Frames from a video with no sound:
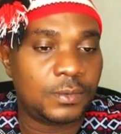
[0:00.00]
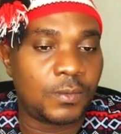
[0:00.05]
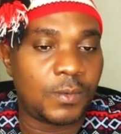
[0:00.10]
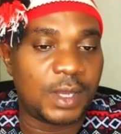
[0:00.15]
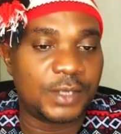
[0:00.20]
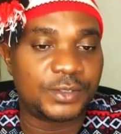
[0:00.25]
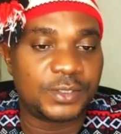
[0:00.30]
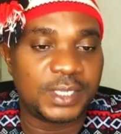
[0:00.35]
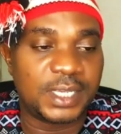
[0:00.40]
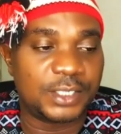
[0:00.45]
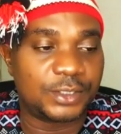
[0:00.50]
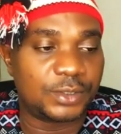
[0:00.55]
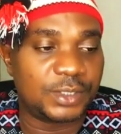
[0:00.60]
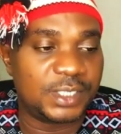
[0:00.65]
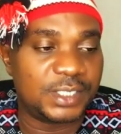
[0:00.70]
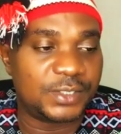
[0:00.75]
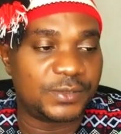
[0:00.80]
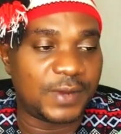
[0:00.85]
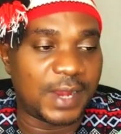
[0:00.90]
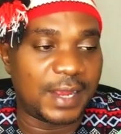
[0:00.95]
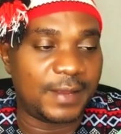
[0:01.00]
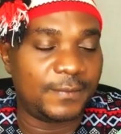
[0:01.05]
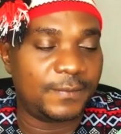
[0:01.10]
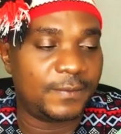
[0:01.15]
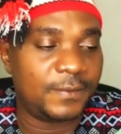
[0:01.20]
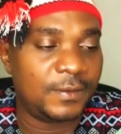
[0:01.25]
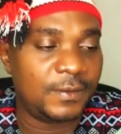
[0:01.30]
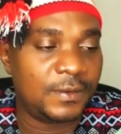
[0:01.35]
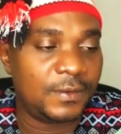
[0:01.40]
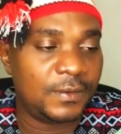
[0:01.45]
once you get to this drive,
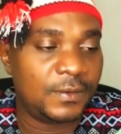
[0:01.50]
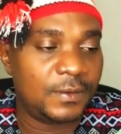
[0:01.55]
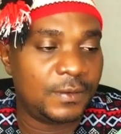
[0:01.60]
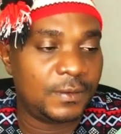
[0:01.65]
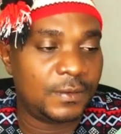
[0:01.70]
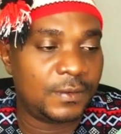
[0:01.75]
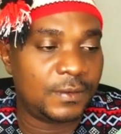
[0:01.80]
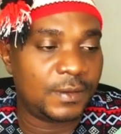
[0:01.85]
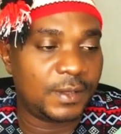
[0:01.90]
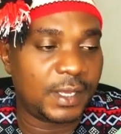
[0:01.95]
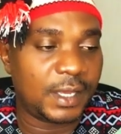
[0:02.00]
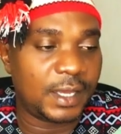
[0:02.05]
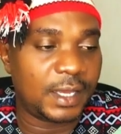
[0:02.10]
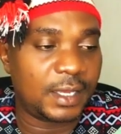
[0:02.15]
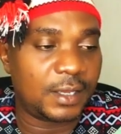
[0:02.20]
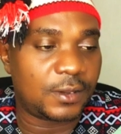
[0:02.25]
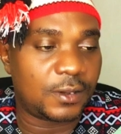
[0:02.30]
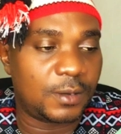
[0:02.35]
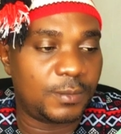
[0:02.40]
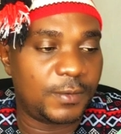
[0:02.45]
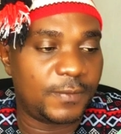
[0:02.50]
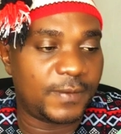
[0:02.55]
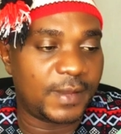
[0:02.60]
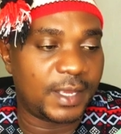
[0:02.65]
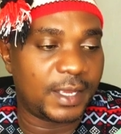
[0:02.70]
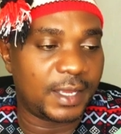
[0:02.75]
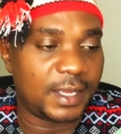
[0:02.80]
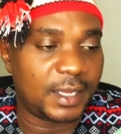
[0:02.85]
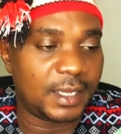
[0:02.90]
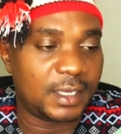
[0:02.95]
here, come over
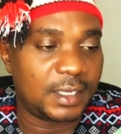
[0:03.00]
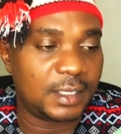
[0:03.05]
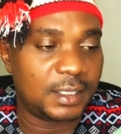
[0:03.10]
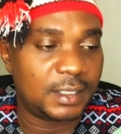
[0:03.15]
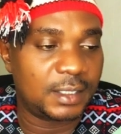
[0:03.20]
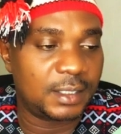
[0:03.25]
here,